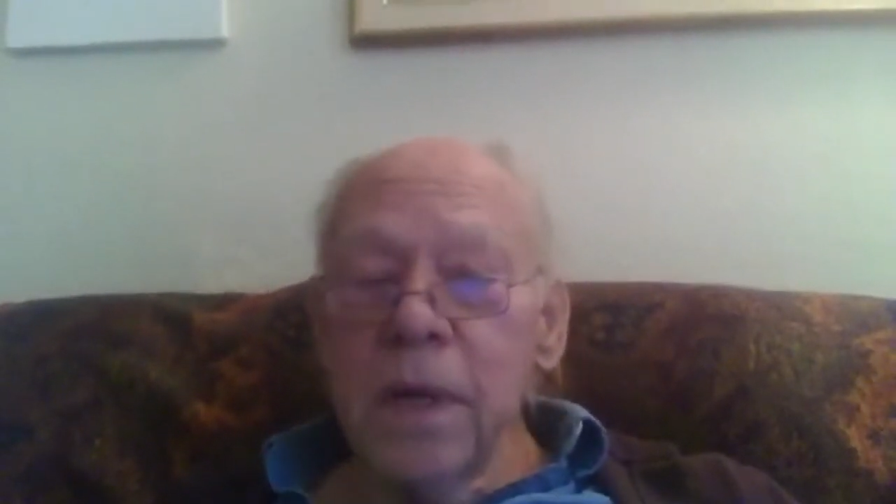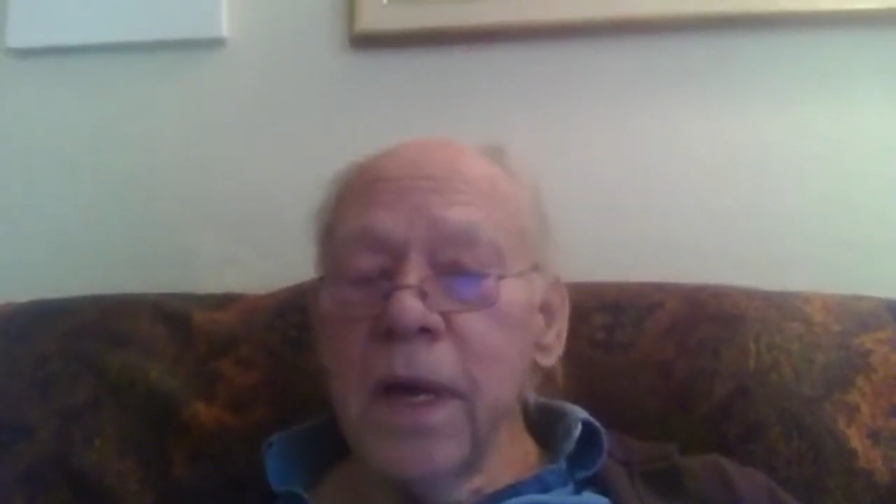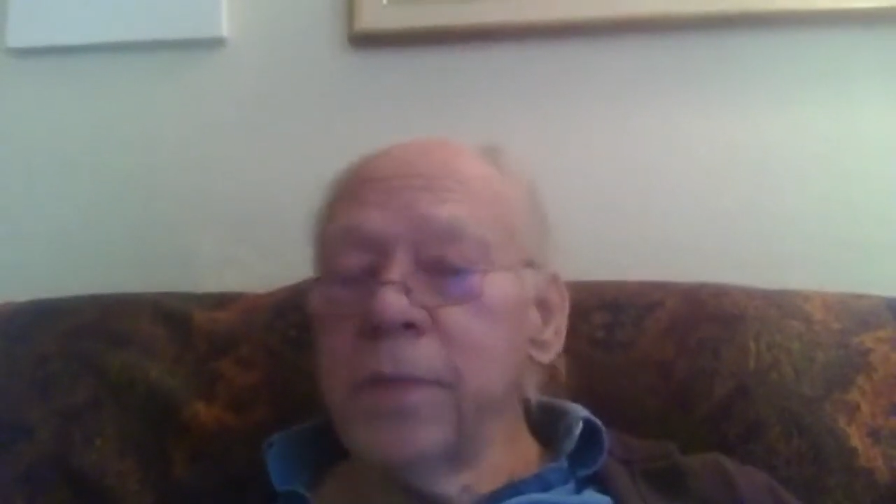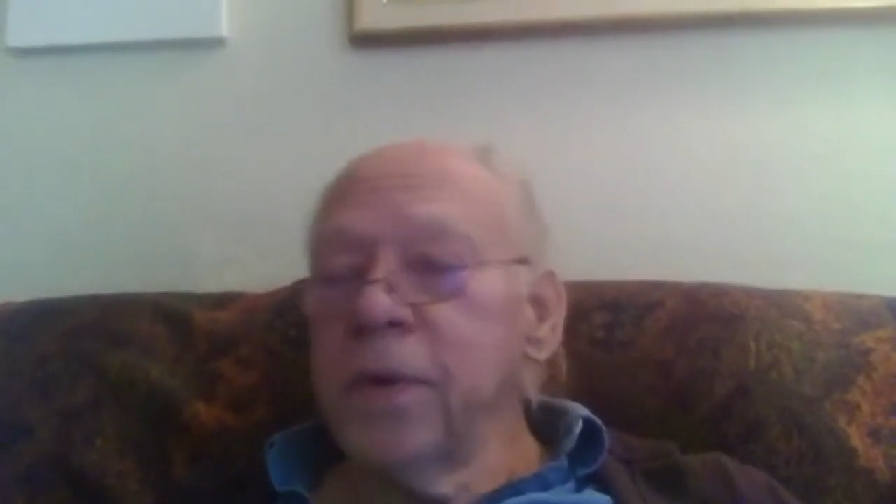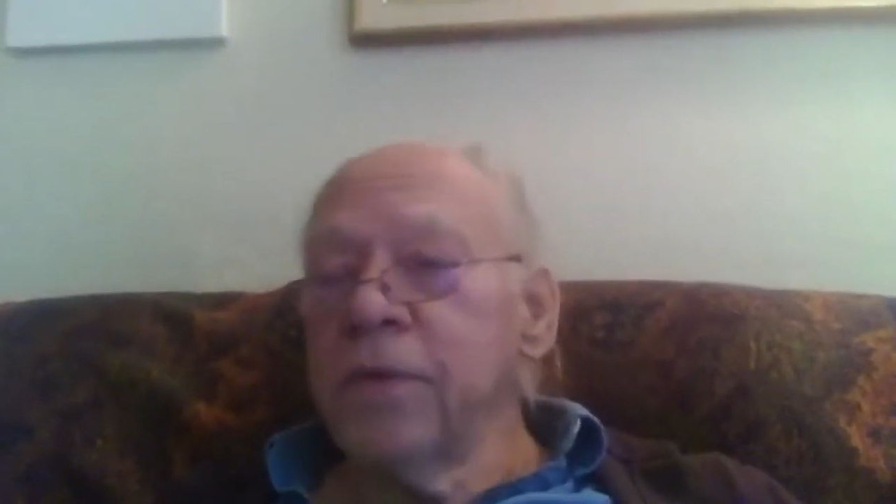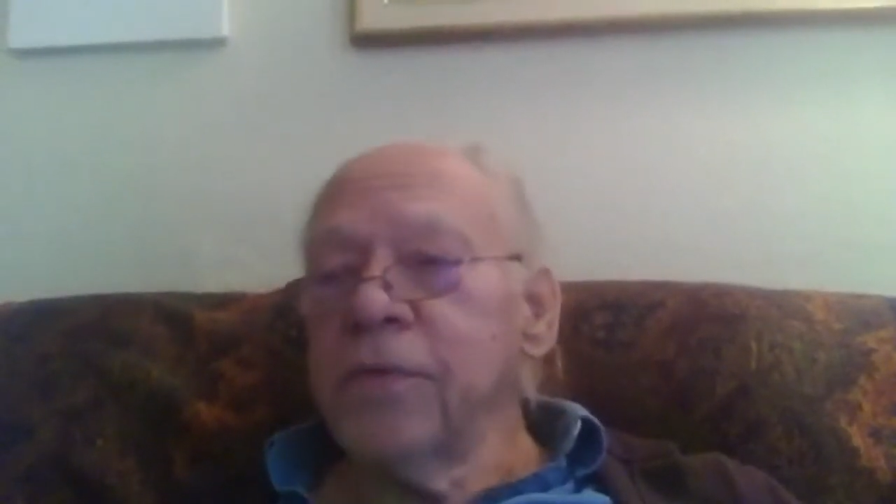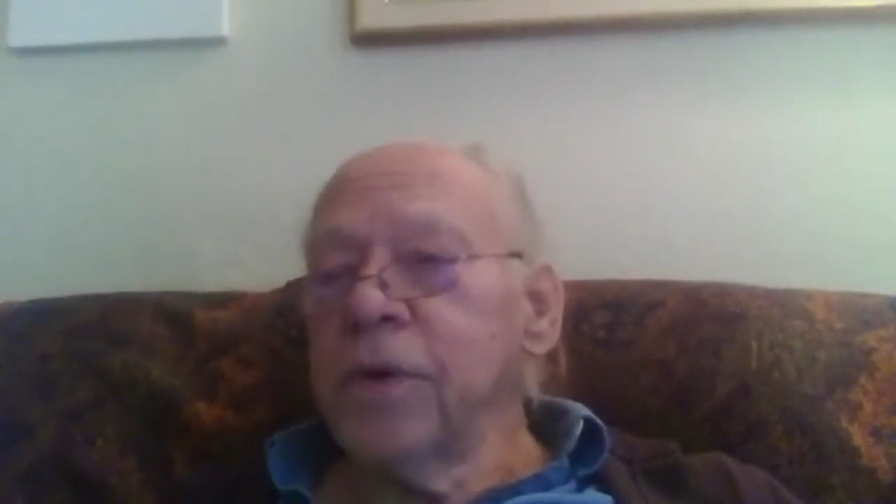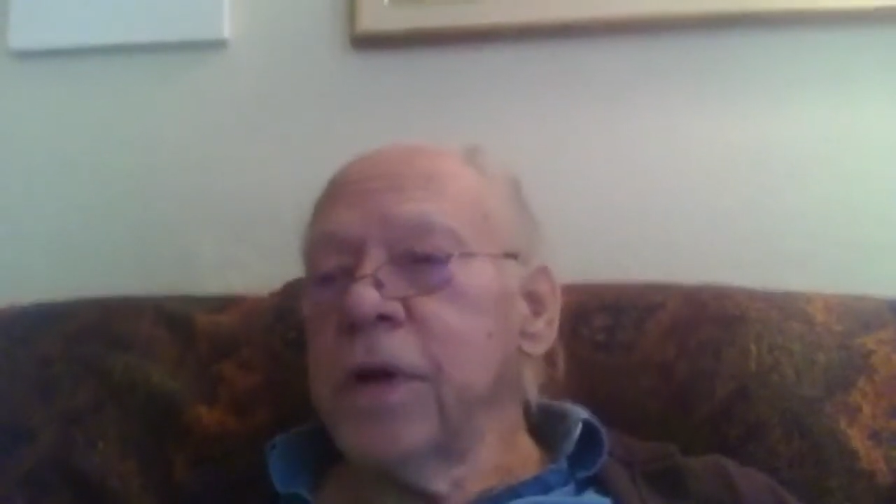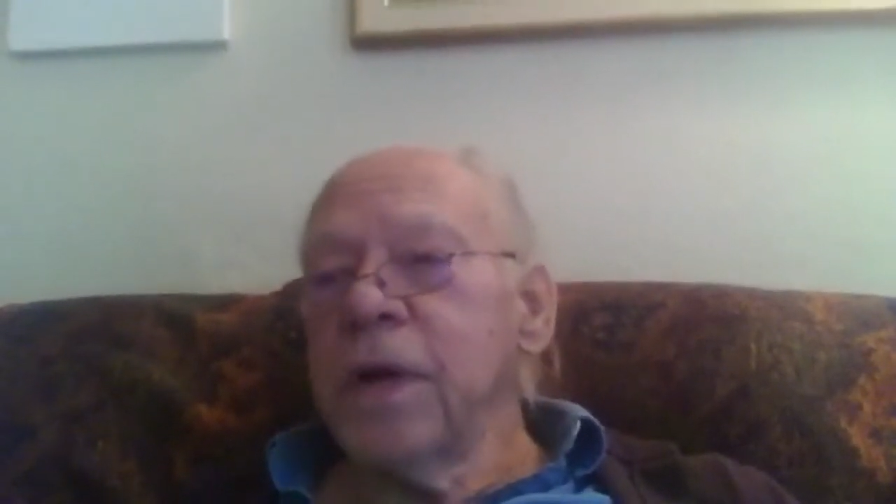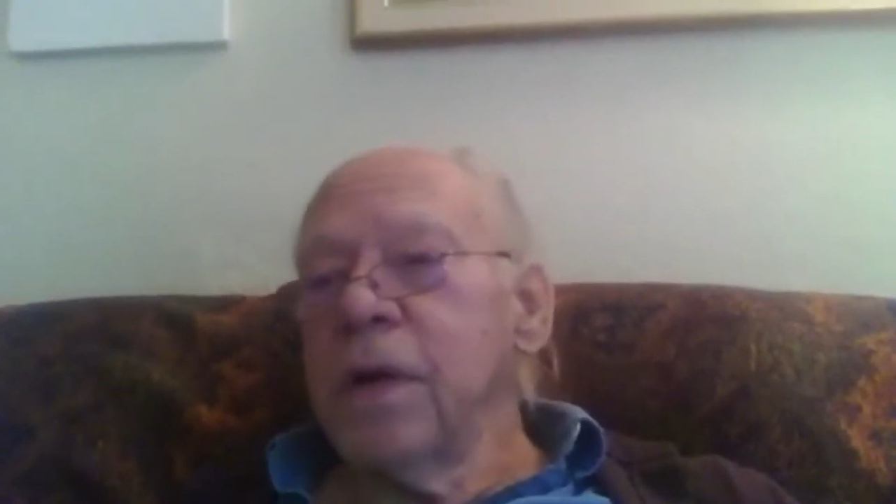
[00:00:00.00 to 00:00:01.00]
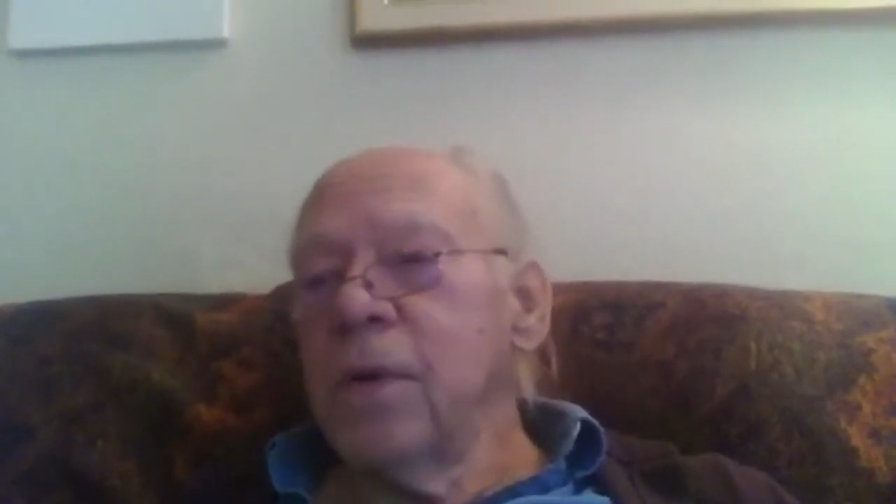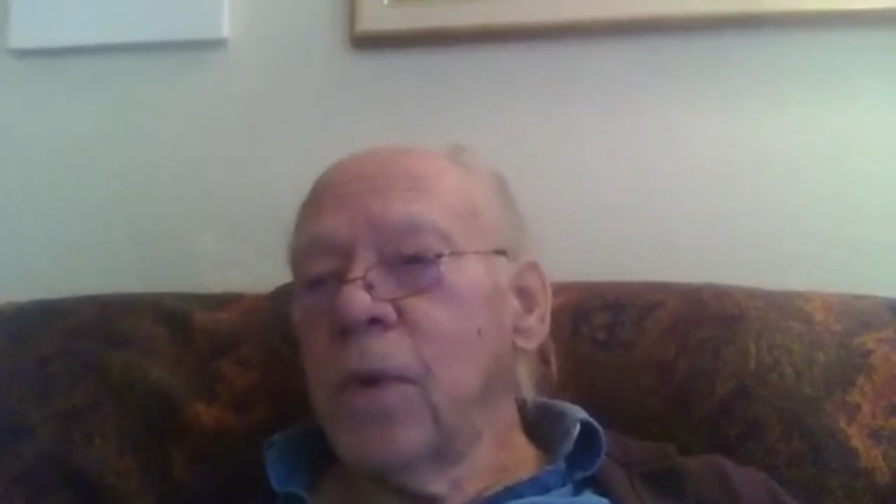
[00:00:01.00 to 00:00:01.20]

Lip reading: labor-free